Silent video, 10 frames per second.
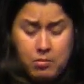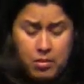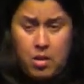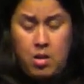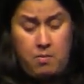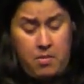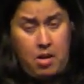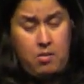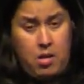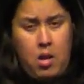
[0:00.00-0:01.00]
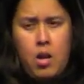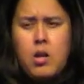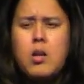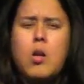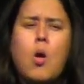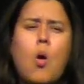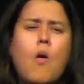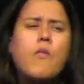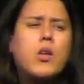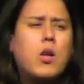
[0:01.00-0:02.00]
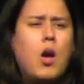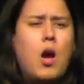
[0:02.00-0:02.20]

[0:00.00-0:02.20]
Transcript: doubted and he's rejected me."